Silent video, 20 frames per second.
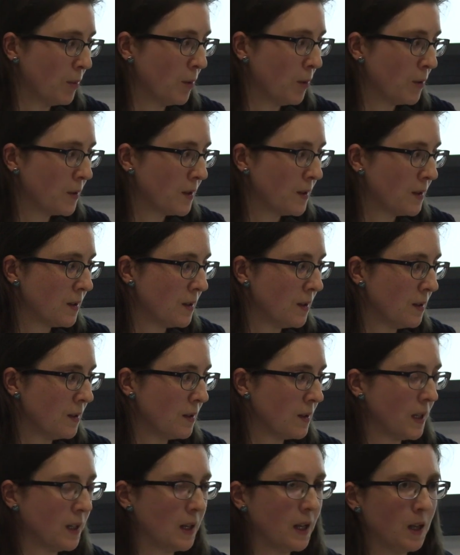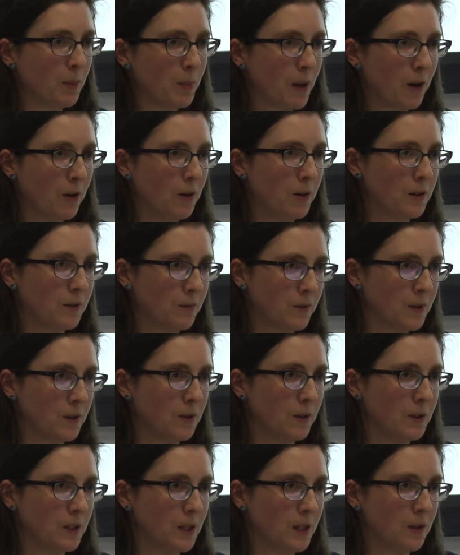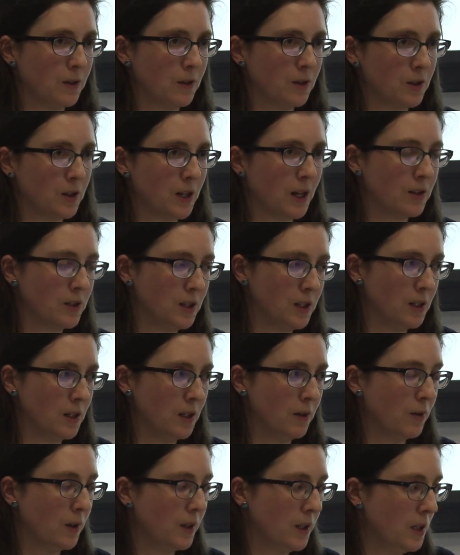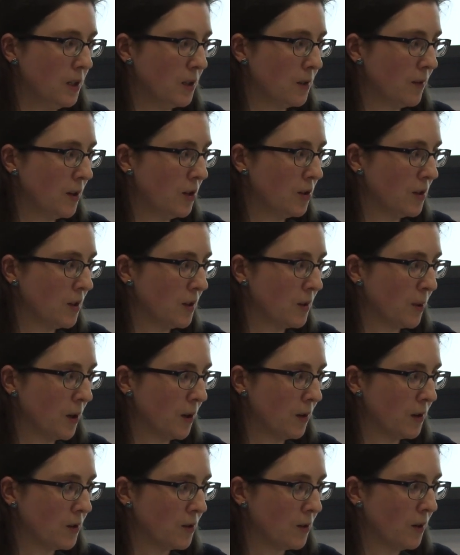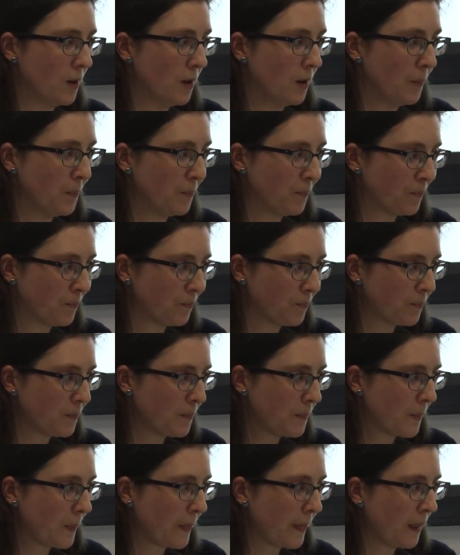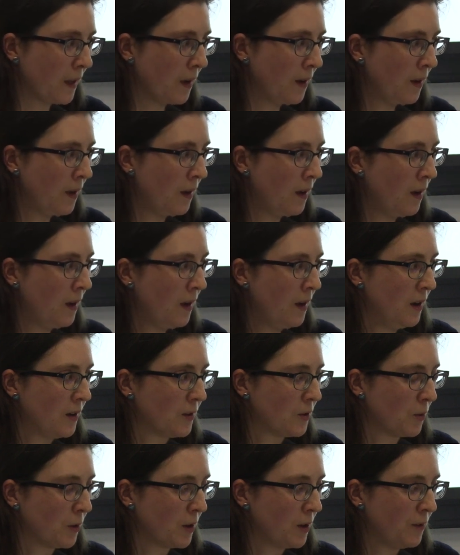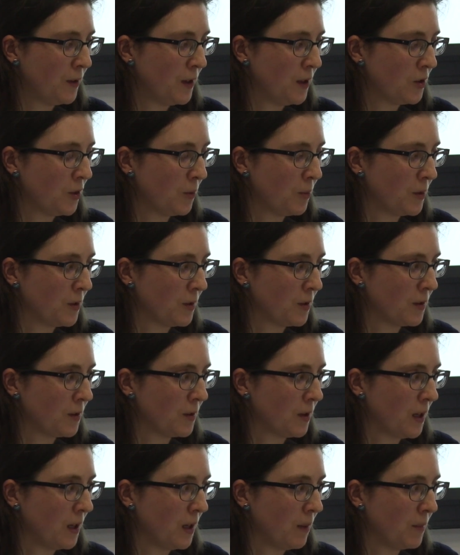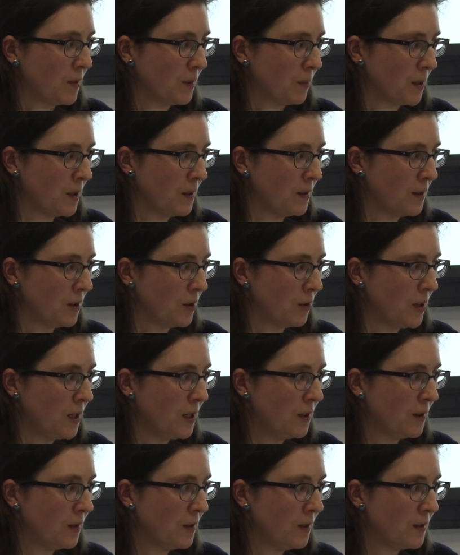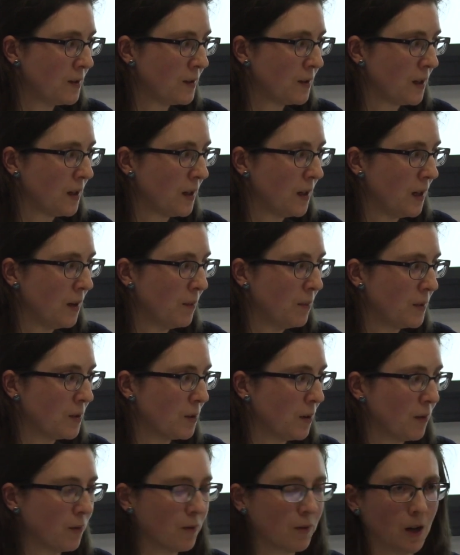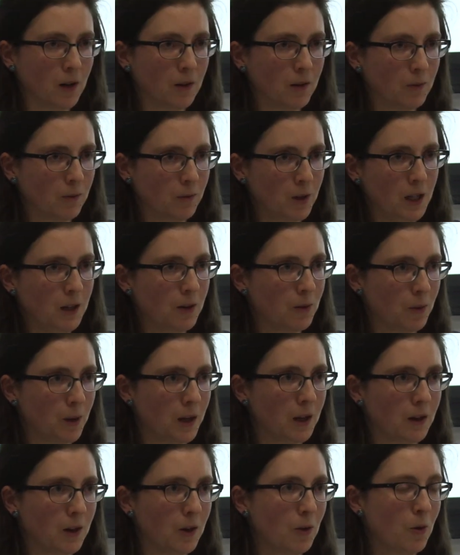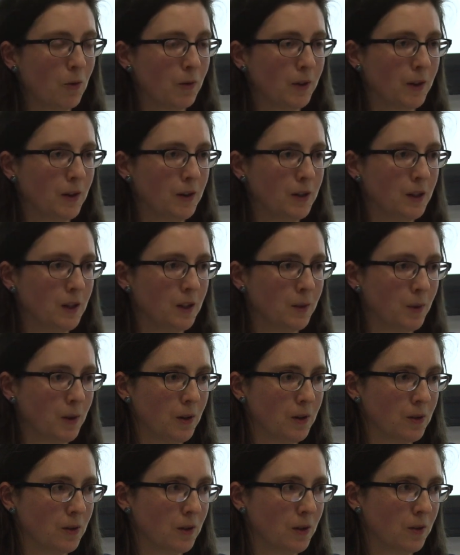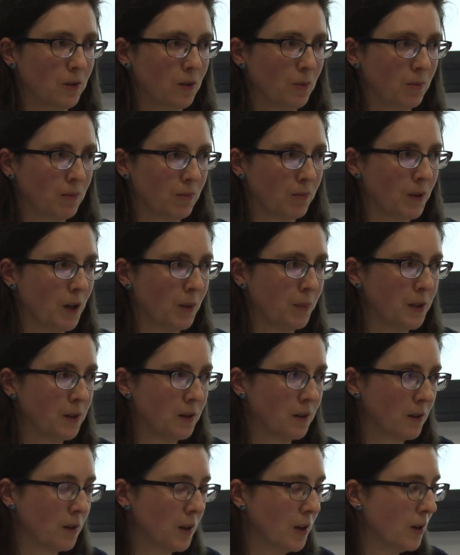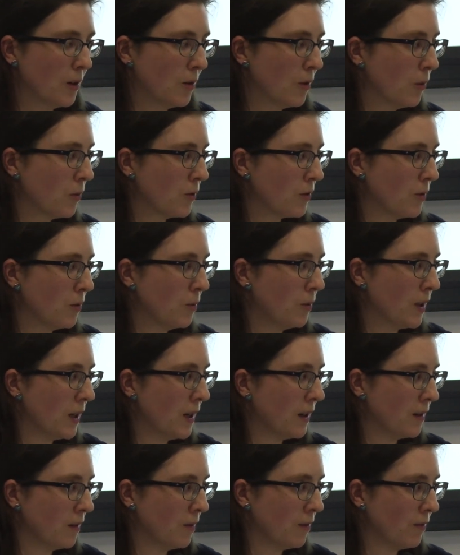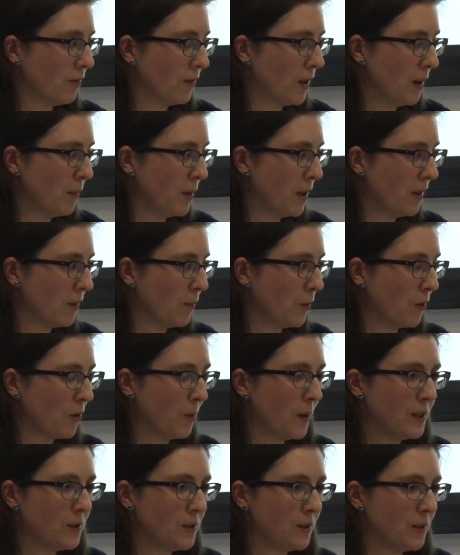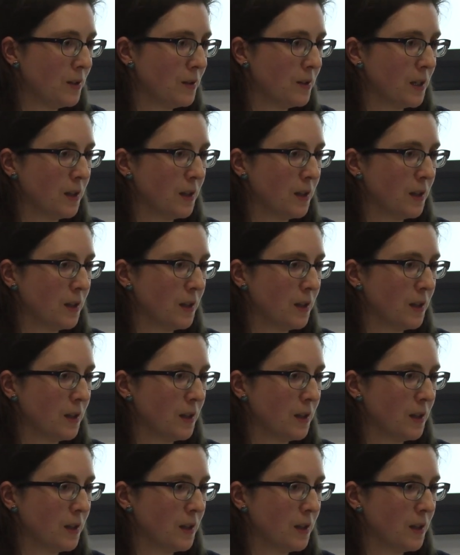processes, and any barriers and facilitators to actually delivering the intervention as part of the trial. So I'm going to finish up with just some considerations. So I've gone really quickly over the ideas pilot trial, so I'm happy to kind of go through that if anybody has more questions.